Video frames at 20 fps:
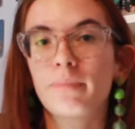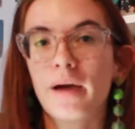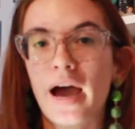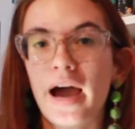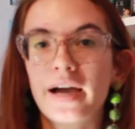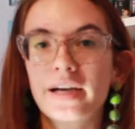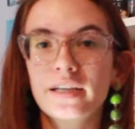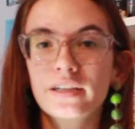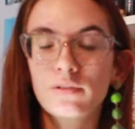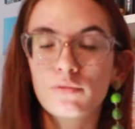
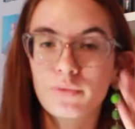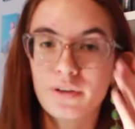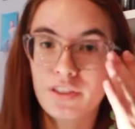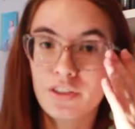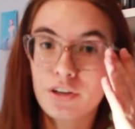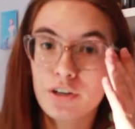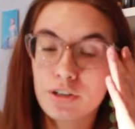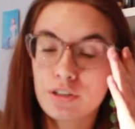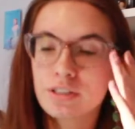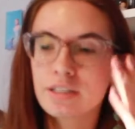back with
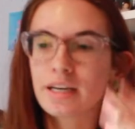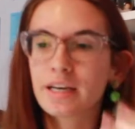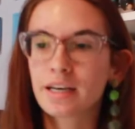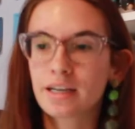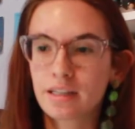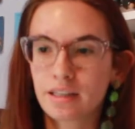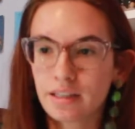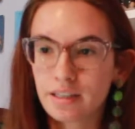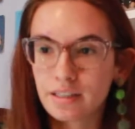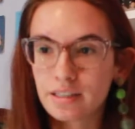her to
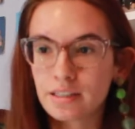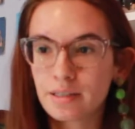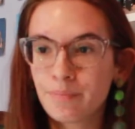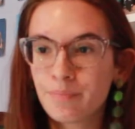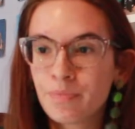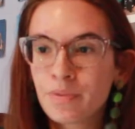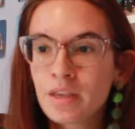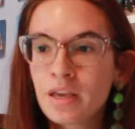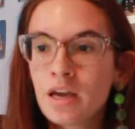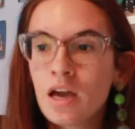England.
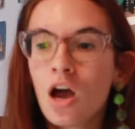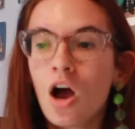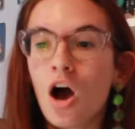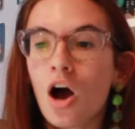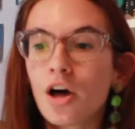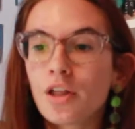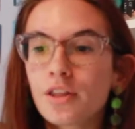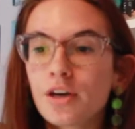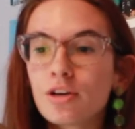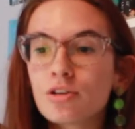
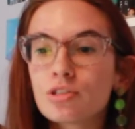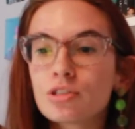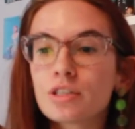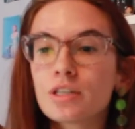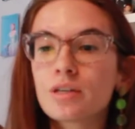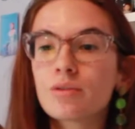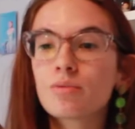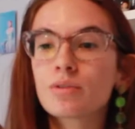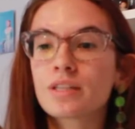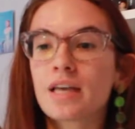Although
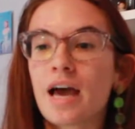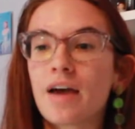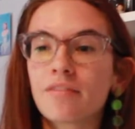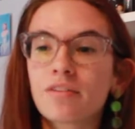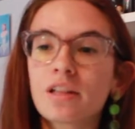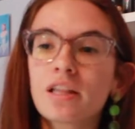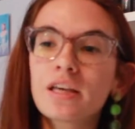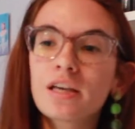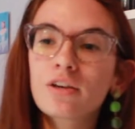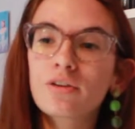she was
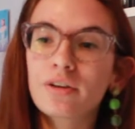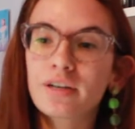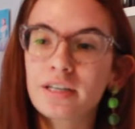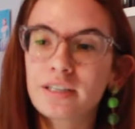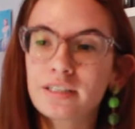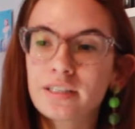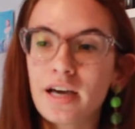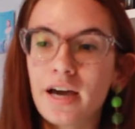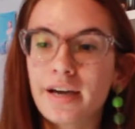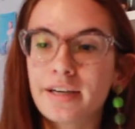heavily
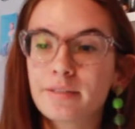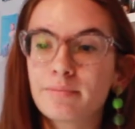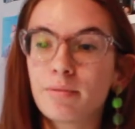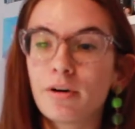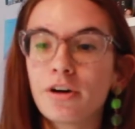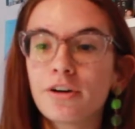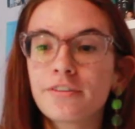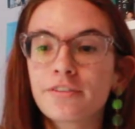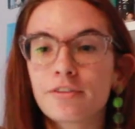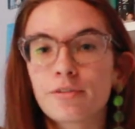criticized
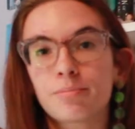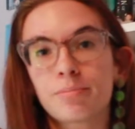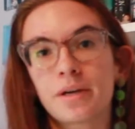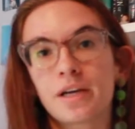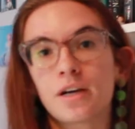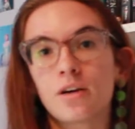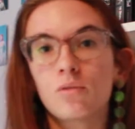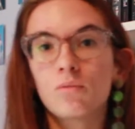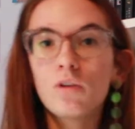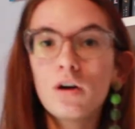both for
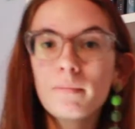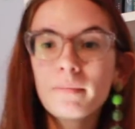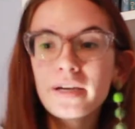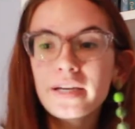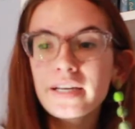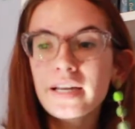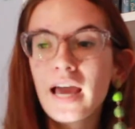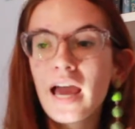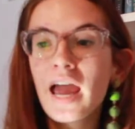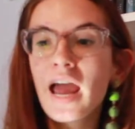being a
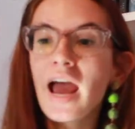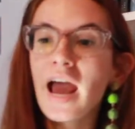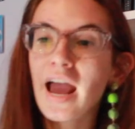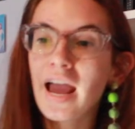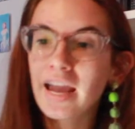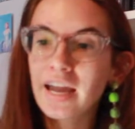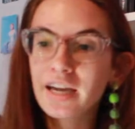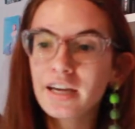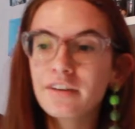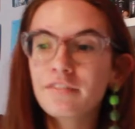woman
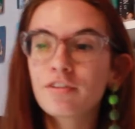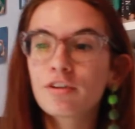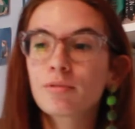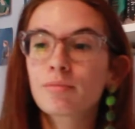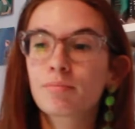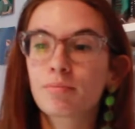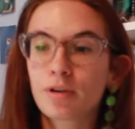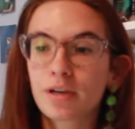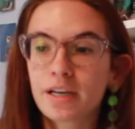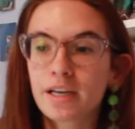and for
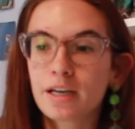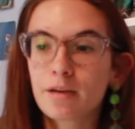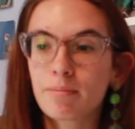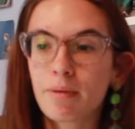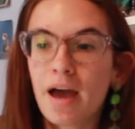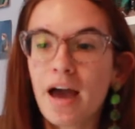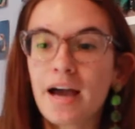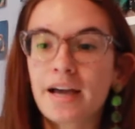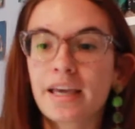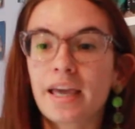bringing
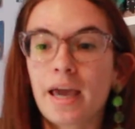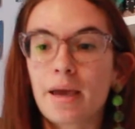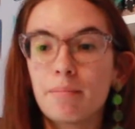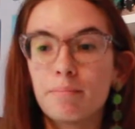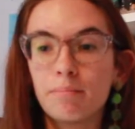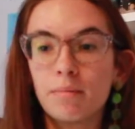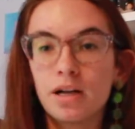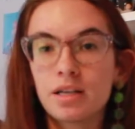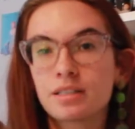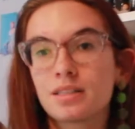back a
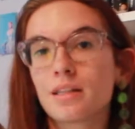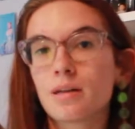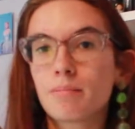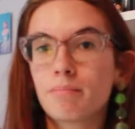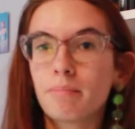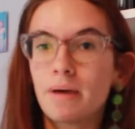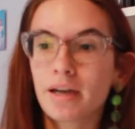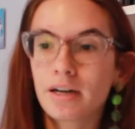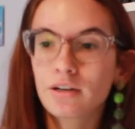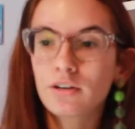
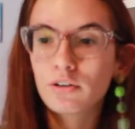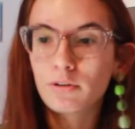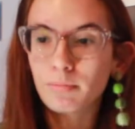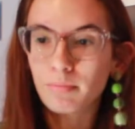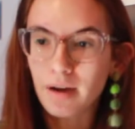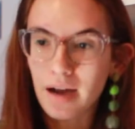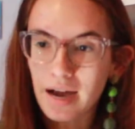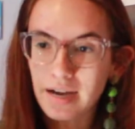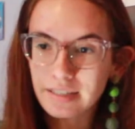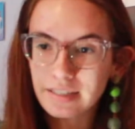Muslim medical
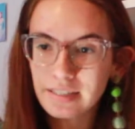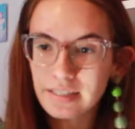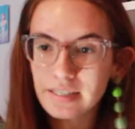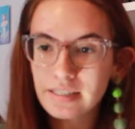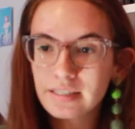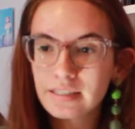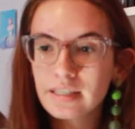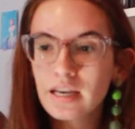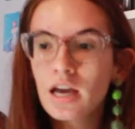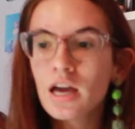
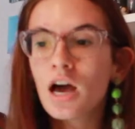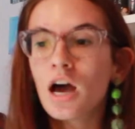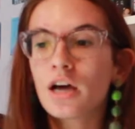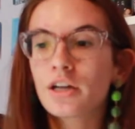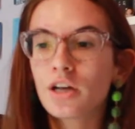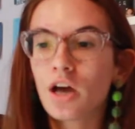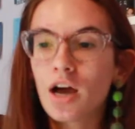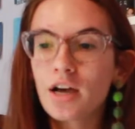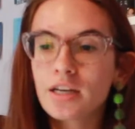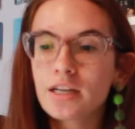practice,
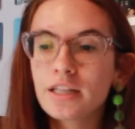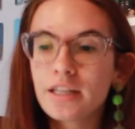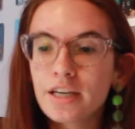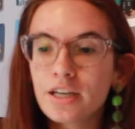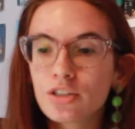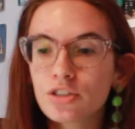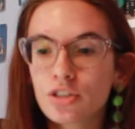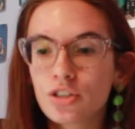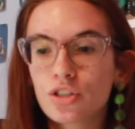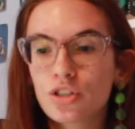
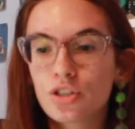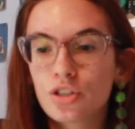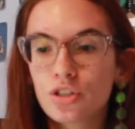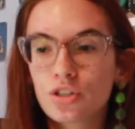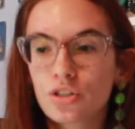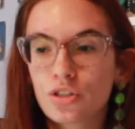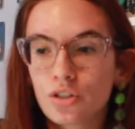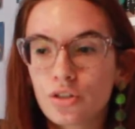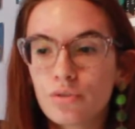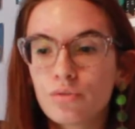inoculation
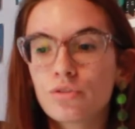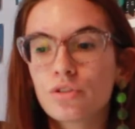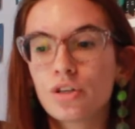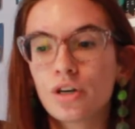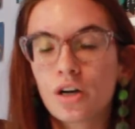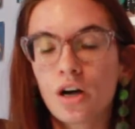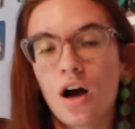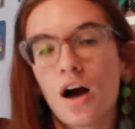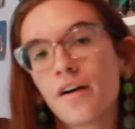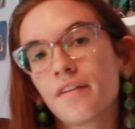soon
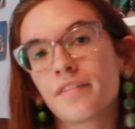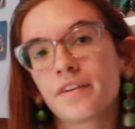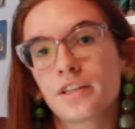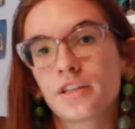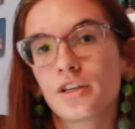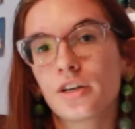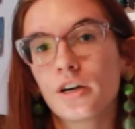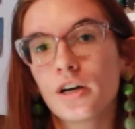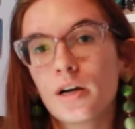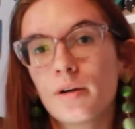took off
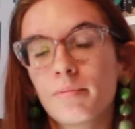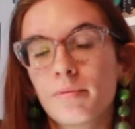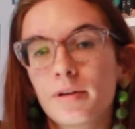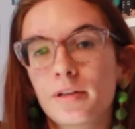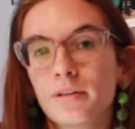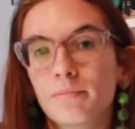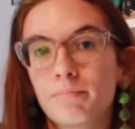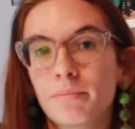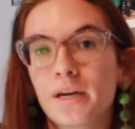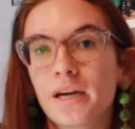in
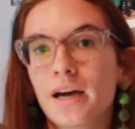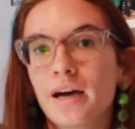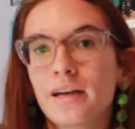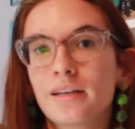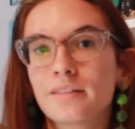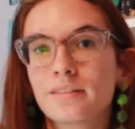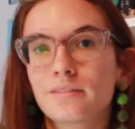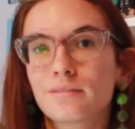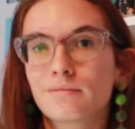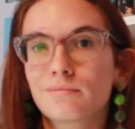Europe
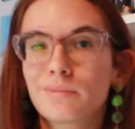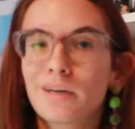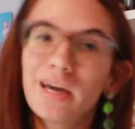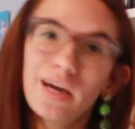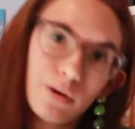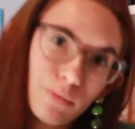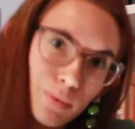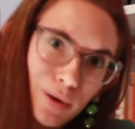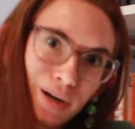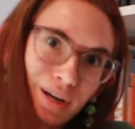because
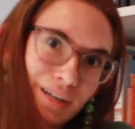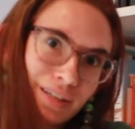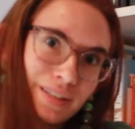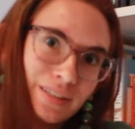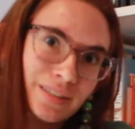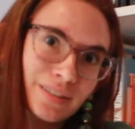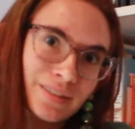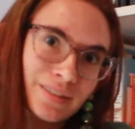it worked.